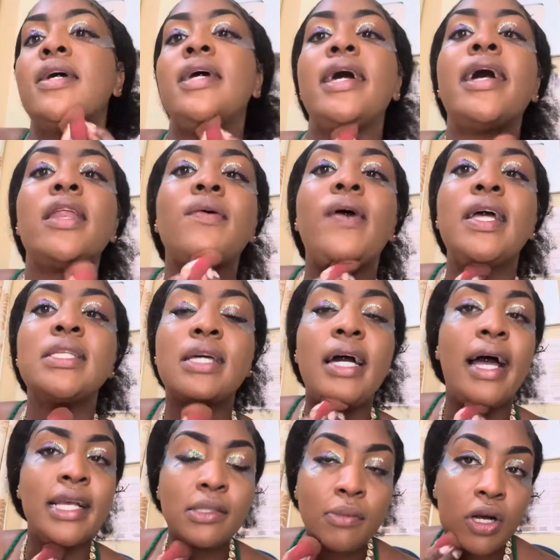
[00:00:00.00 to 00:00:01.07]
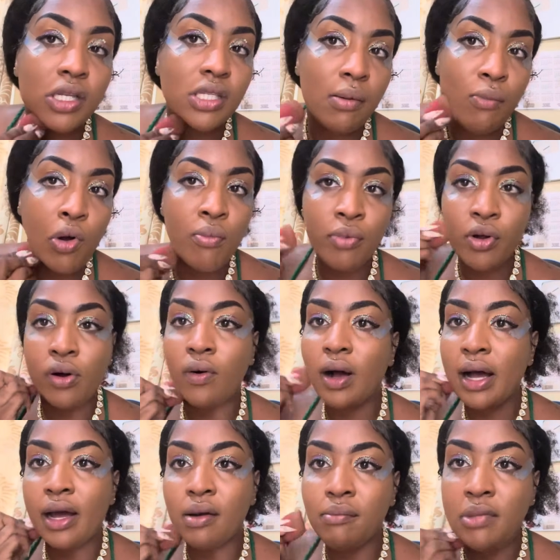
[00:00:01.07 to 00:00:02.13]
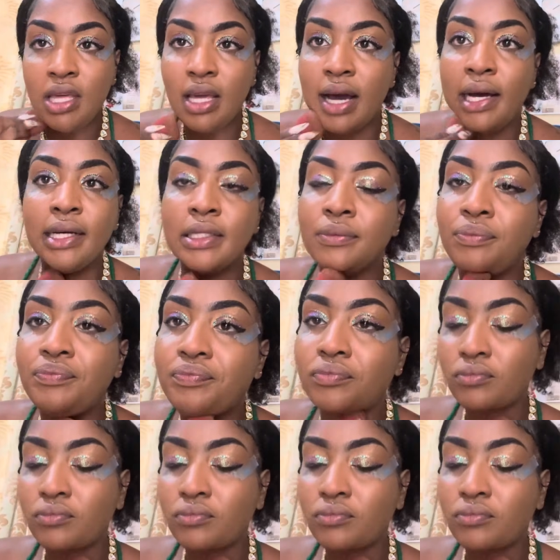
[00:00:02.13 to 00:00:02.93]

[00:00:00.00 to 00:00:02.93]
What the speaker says: Anyways, guys, because of boom now, and me and